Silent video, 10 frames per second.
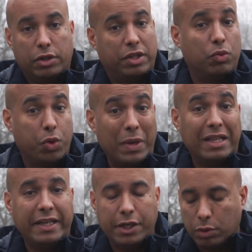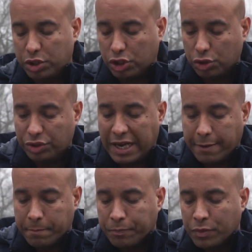the week leading up to Sunday,
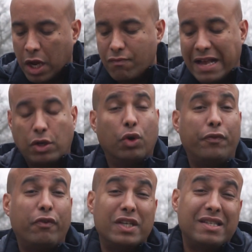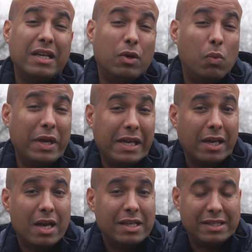a record for a single
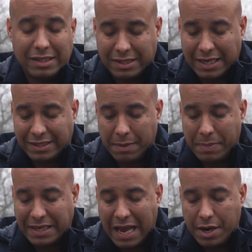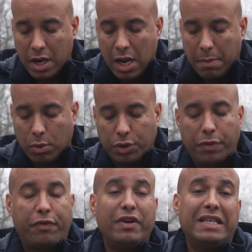week since testing began, and more than
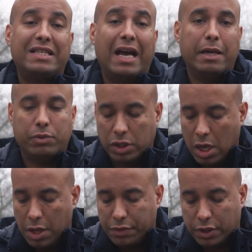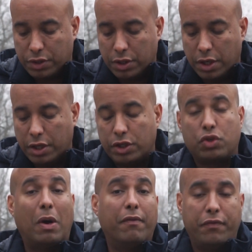3 times the
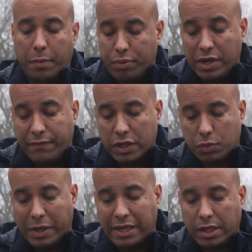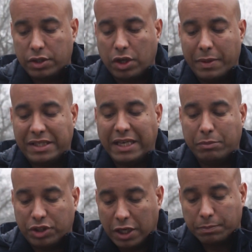12 of the previous week. So it
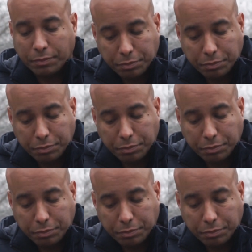seems that